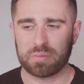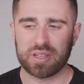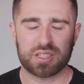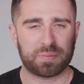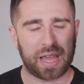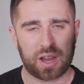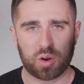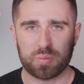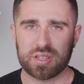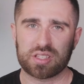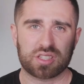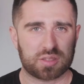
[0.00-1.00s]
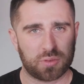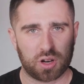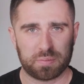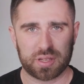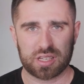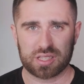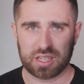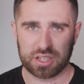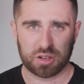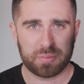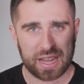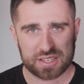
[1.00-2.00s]
bins, power bins, and smart bins. And
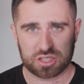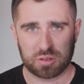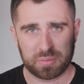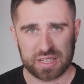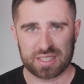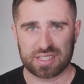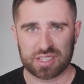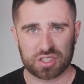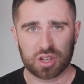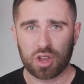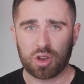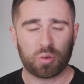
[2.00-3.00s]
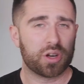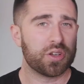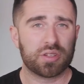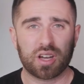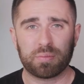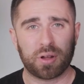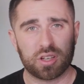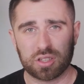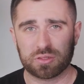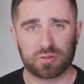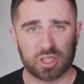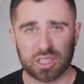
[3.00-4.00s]
your master bins is where you dump all
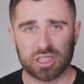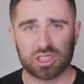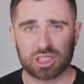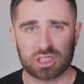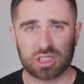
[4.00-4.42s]
your footage.